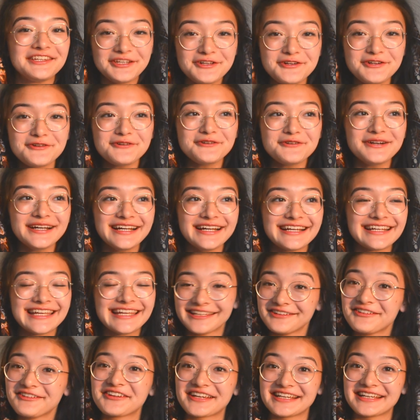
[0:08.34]
You
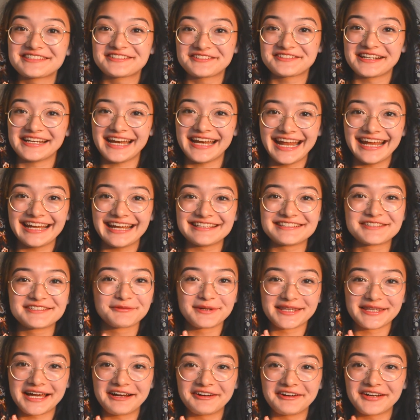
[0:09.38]
cannot get straight A's
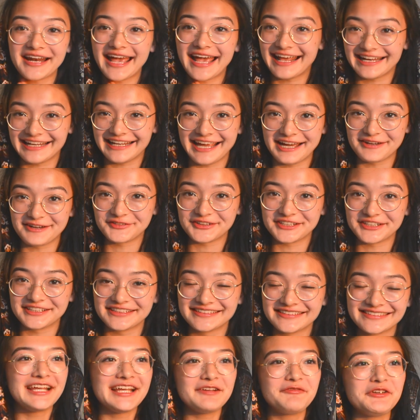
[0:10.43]
without any
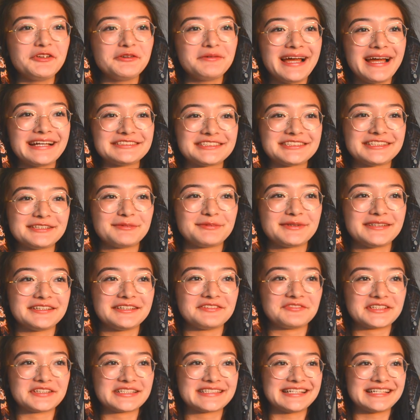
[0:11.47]
effort. If you actually
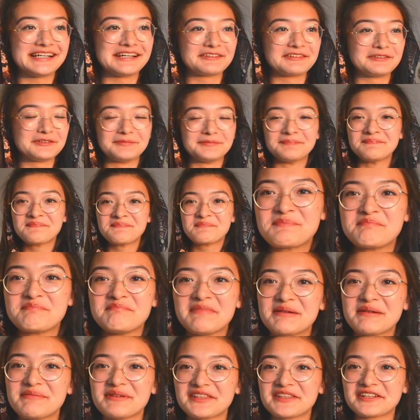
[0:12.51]
believe this title,
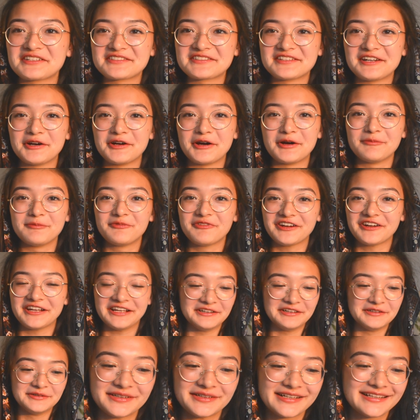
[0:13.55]
maybe there's no hope for
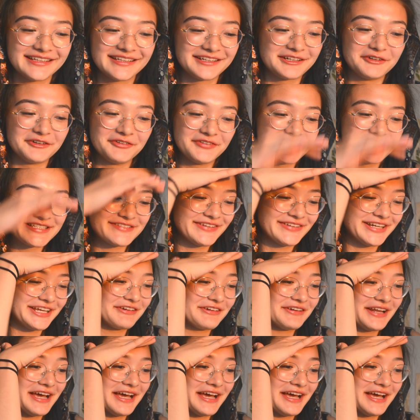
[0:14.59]
you. Click off this video